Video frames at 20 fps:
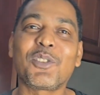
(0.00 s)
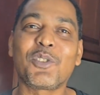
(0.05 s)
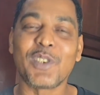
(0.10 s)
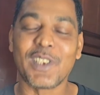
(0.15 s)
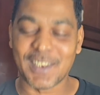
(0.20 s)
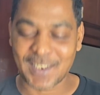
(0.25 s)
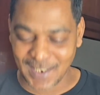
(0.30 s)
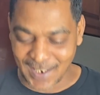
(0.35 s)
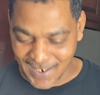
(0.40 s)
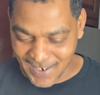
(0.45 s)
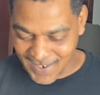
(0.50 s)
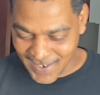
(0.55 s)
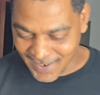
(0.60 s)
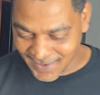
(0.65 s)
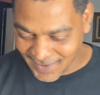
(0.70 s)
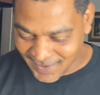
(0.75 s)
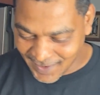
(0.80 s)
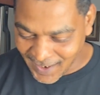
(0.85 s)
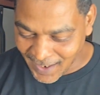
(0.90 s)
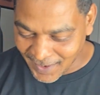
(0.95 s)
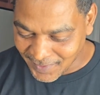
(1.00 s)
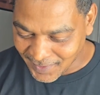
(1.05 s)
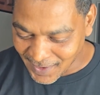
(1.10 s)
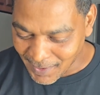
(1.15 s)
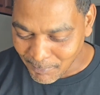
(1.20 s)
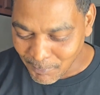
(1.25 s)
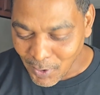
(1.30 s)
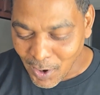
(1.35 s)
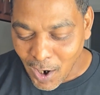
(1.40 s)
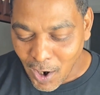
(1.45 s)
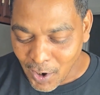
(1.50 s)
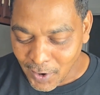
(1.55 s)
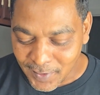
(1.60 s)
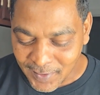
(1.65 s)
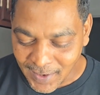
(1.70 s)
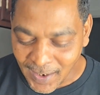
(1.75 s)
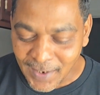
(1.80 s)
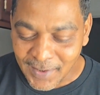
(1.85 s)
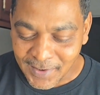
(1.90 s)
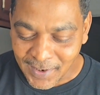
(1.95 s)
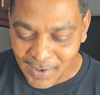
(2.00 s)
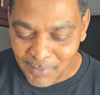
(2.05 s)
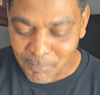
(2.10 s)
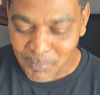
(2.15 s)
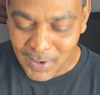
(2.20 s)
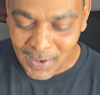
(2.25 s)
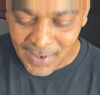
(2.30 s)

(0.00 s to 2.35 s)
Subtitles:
Str8yaad and test them authentic